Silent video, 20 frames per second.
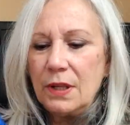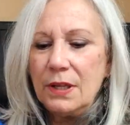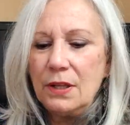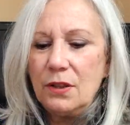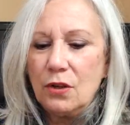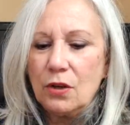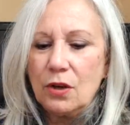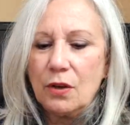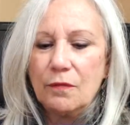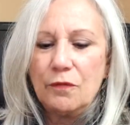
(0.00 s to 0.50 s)

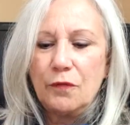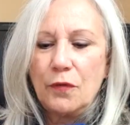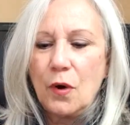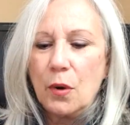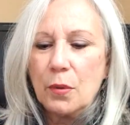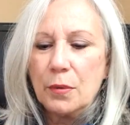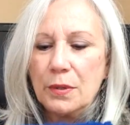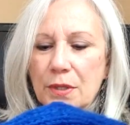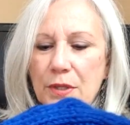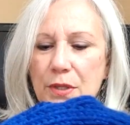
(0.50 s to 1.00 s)
looking
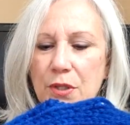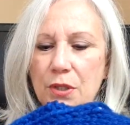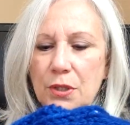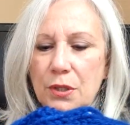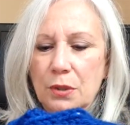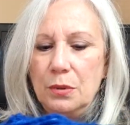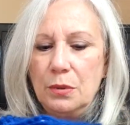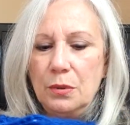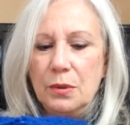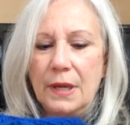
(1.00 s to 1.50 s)
forward
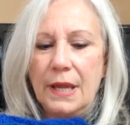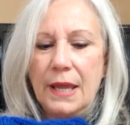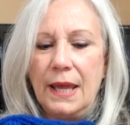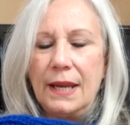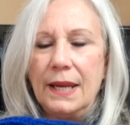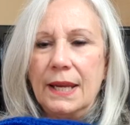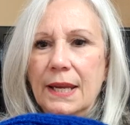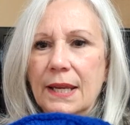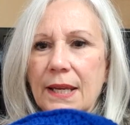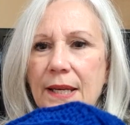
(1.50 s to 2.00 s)
to
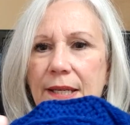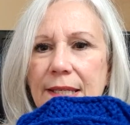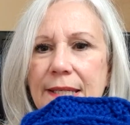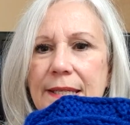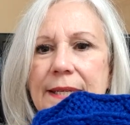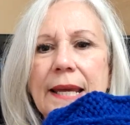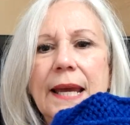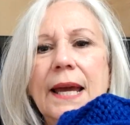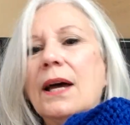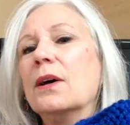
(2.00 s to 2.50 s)
getting
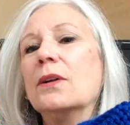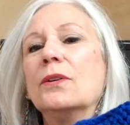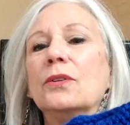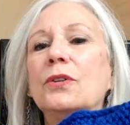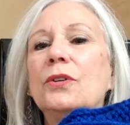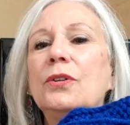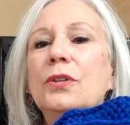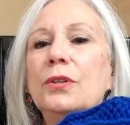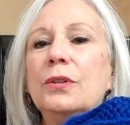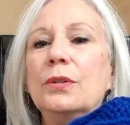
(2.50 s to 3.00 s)
down
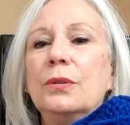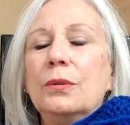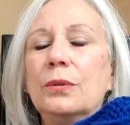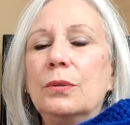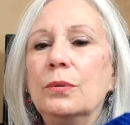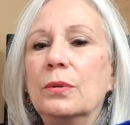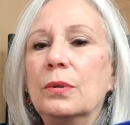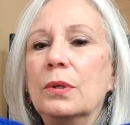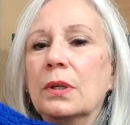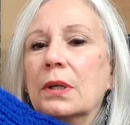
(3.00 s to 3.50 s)

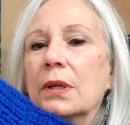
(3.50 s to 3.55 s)
to